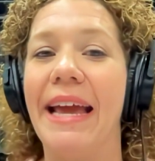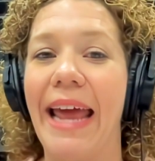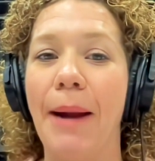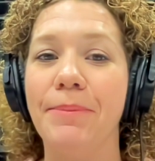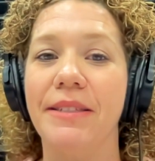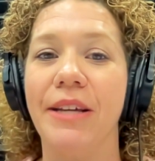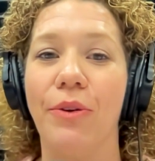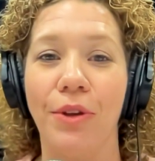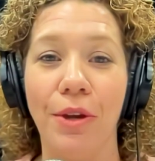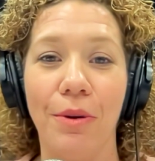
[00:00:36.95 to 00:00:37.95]
an app to
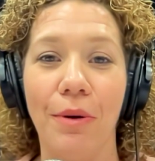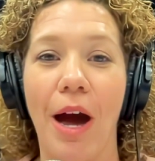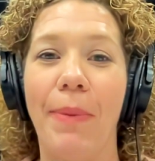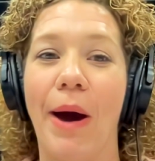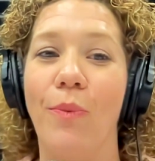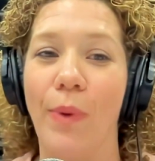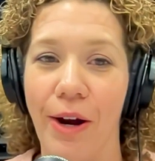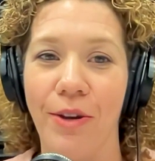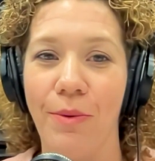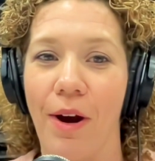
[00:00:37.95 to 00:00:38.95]
tell you about
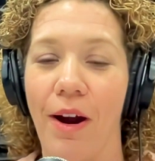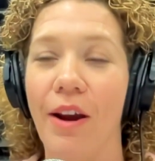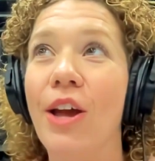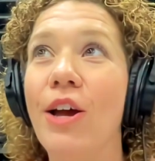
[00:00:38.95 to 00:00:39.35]
where you are.